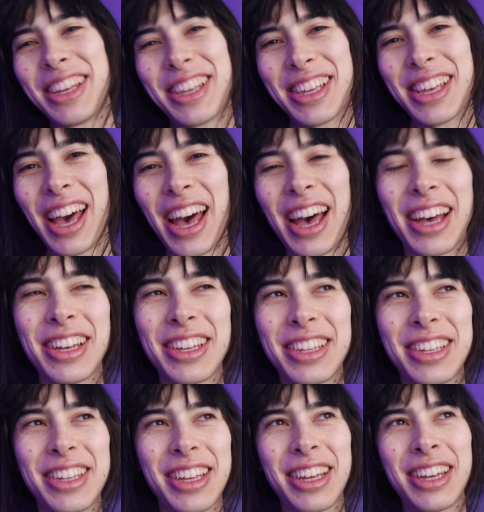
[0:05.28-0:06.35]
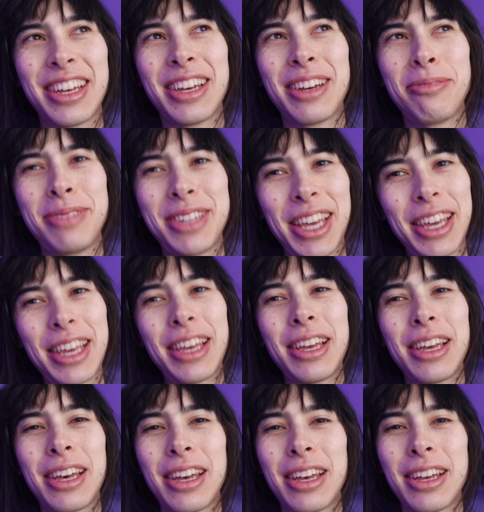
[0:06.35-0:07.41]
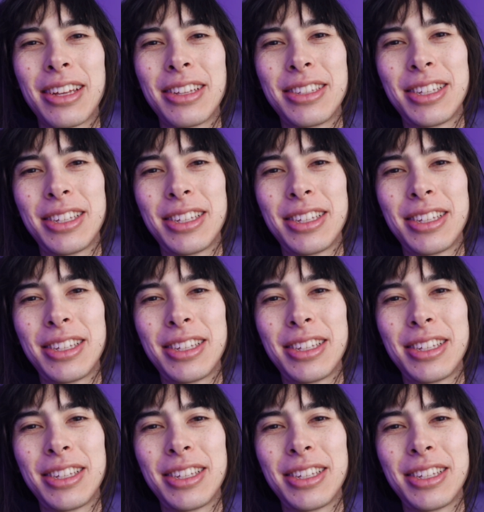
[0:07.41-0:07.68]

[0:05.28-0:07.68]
Yeah, I'm taking a